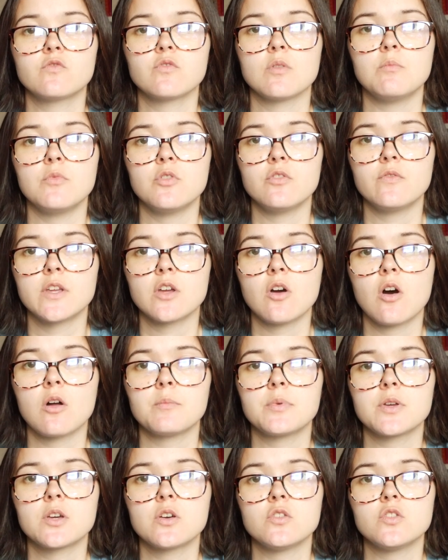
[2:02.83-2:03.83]
from moving
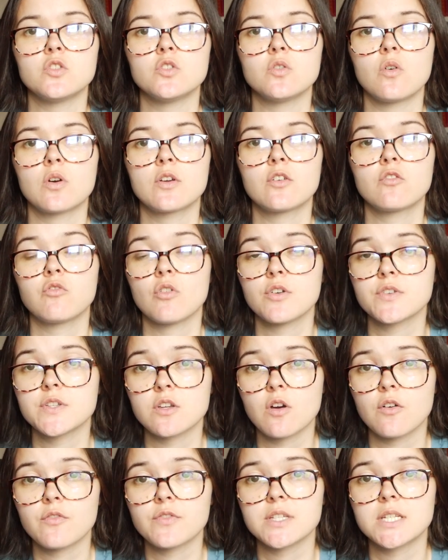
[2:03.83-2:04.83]
on because you're
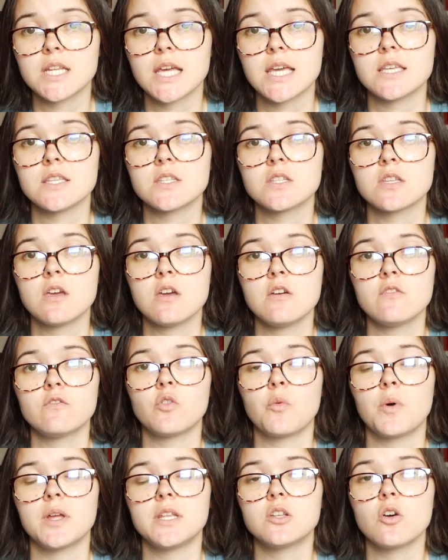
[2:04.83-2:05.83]
crossing off the days
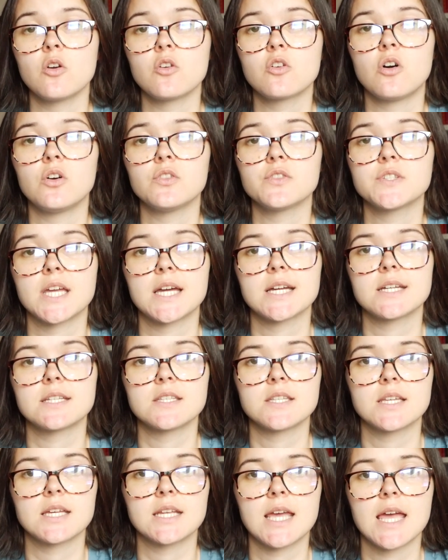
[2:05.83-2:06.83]
for when no contact
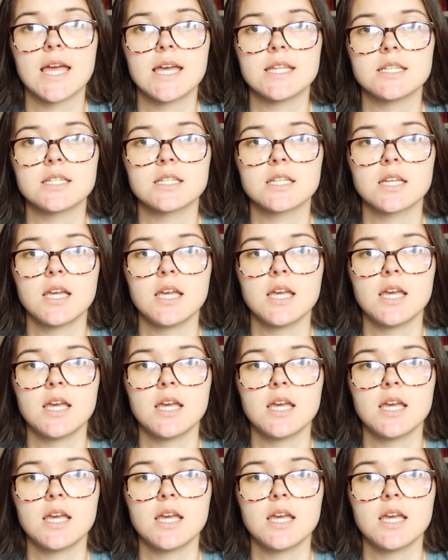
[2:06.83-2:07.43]
is going to end